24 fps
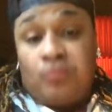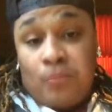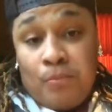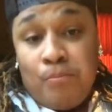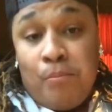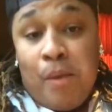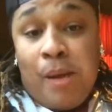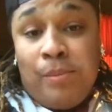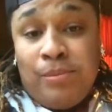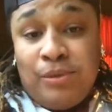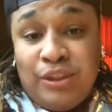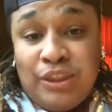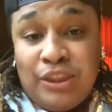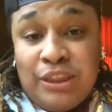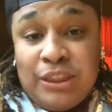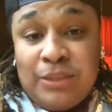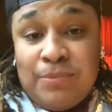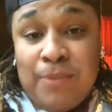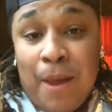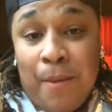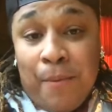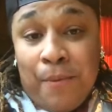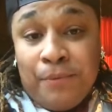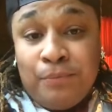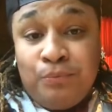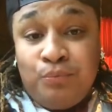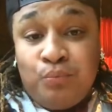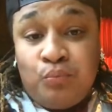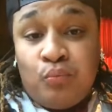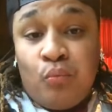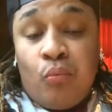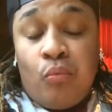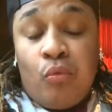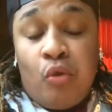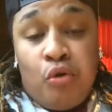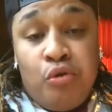Baby, yes, baby.
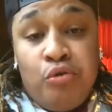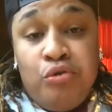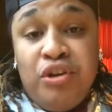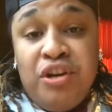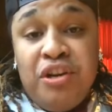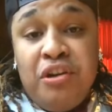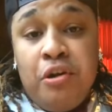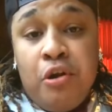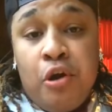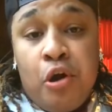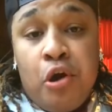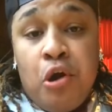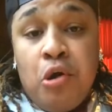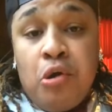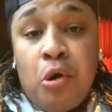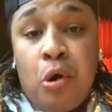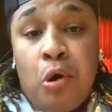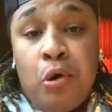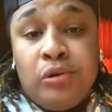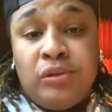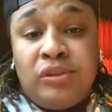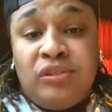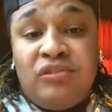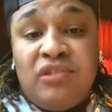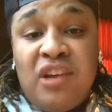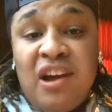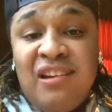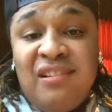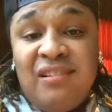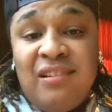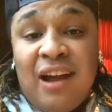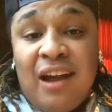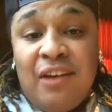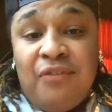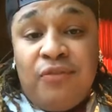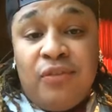You need a good old
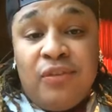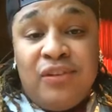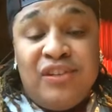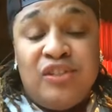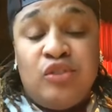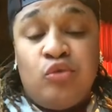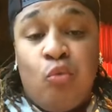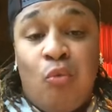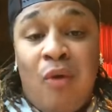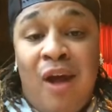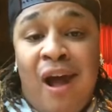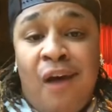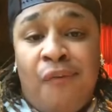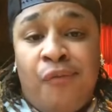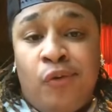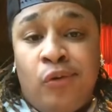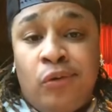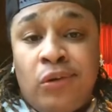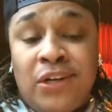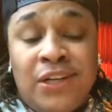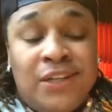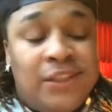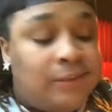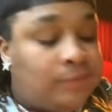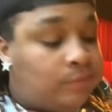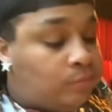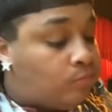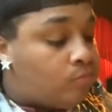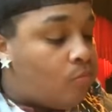steak knife for this waffle, honey.